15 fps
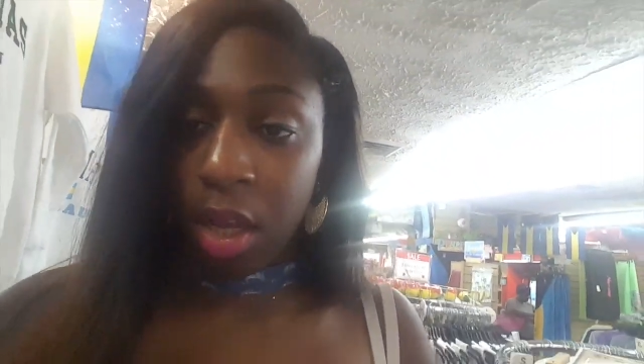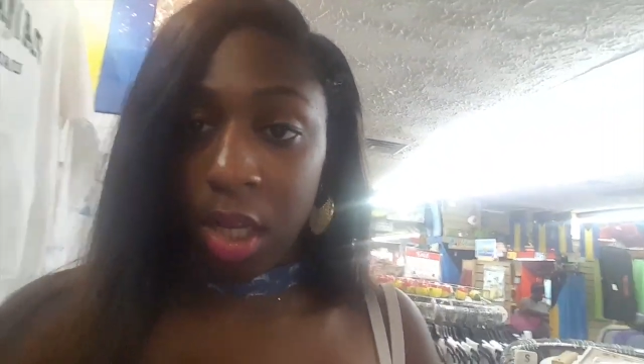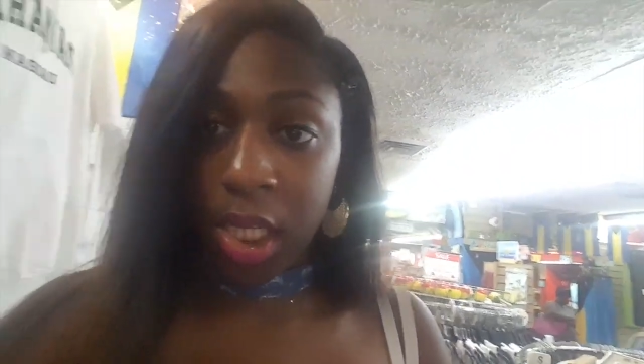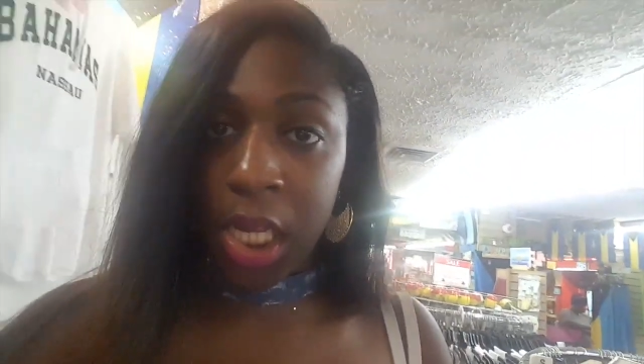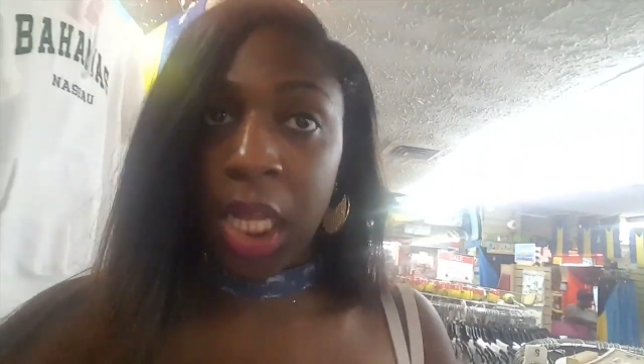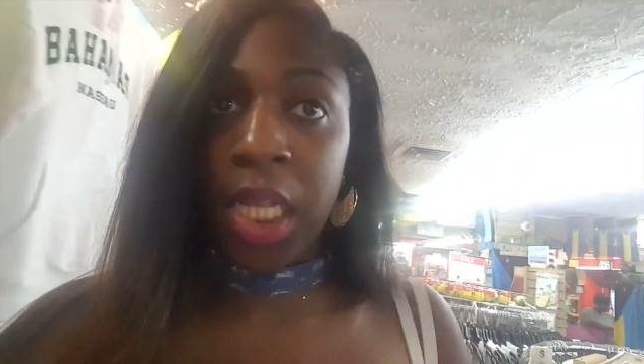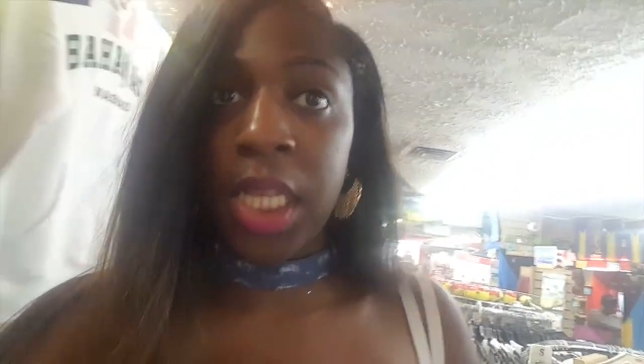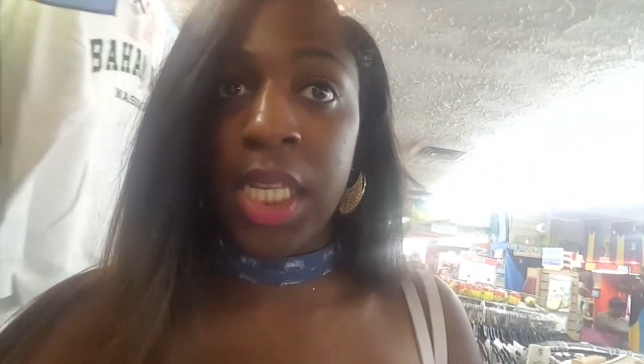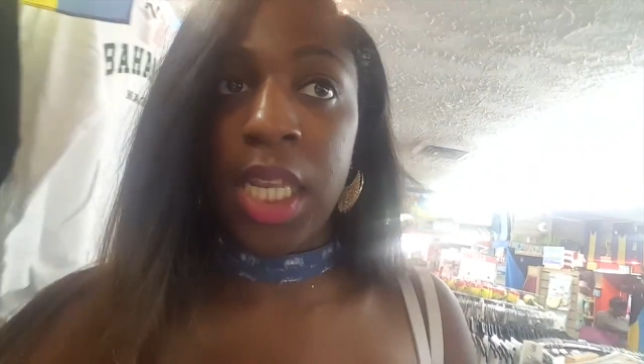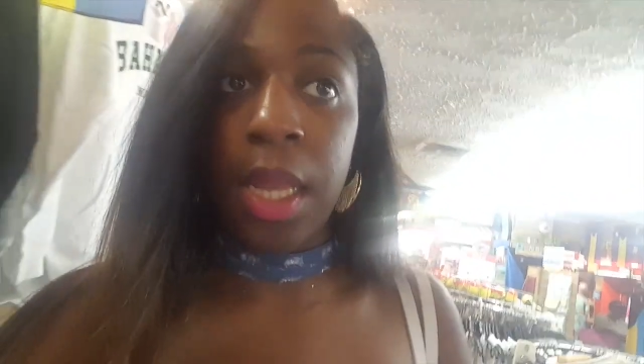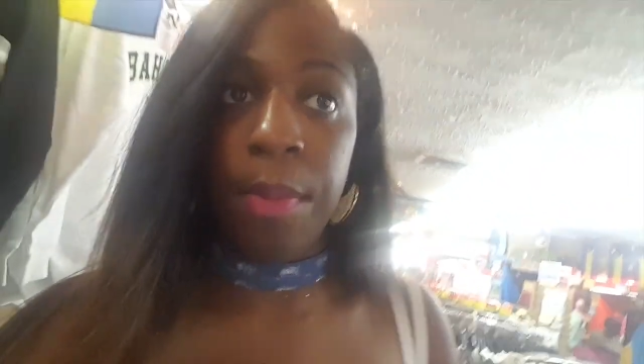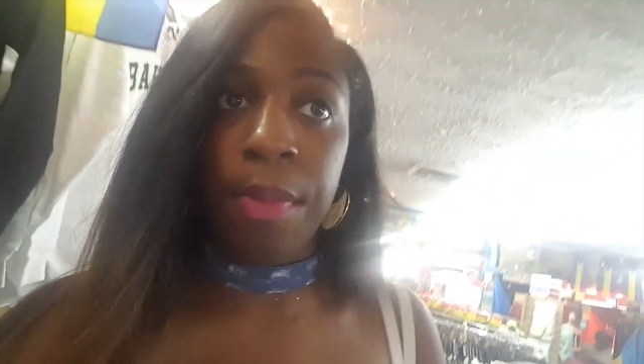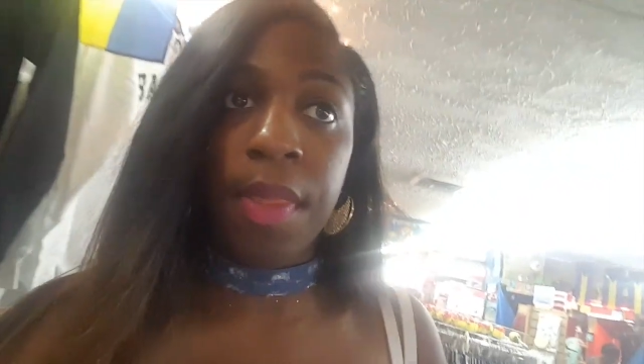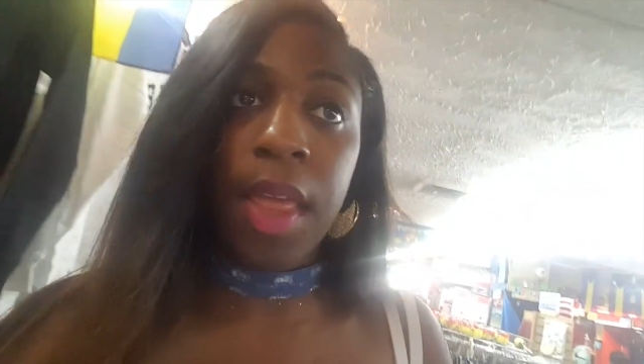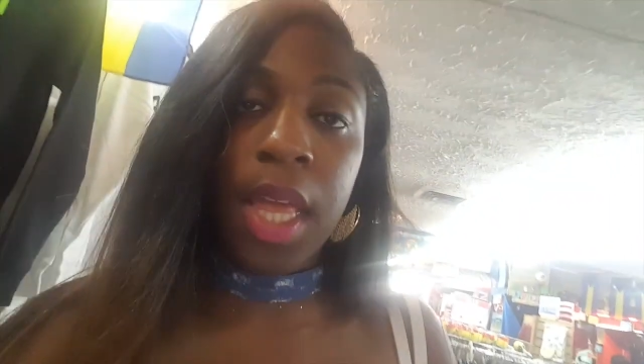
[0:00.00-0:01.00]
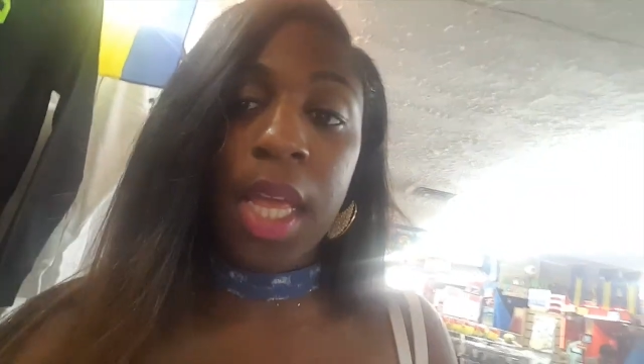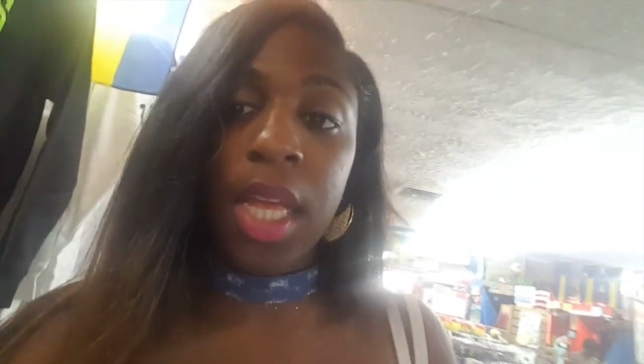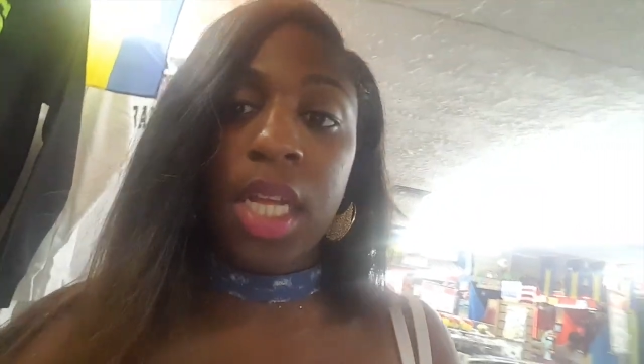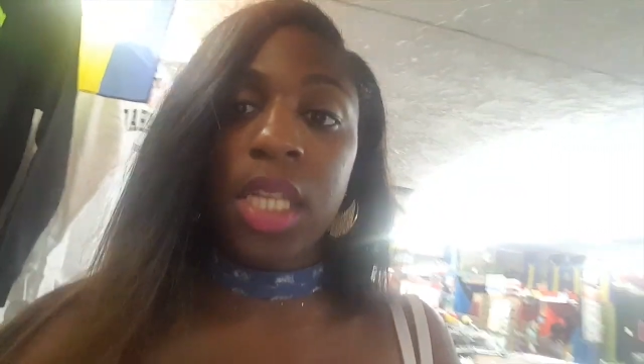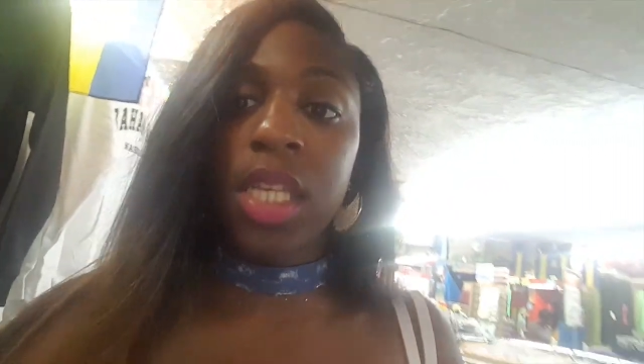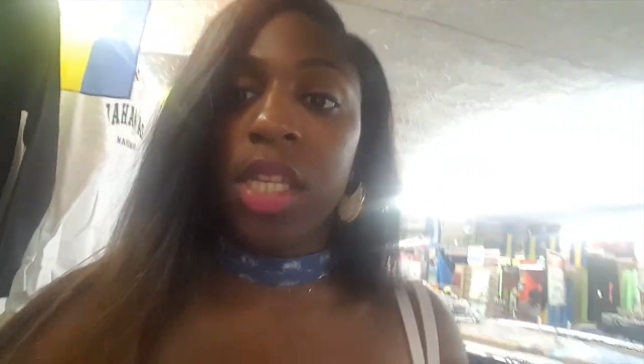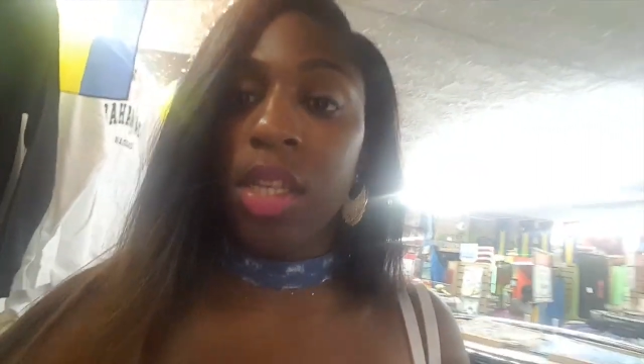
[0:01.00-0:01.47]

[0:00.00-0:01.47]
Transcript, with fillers: all selling the same things,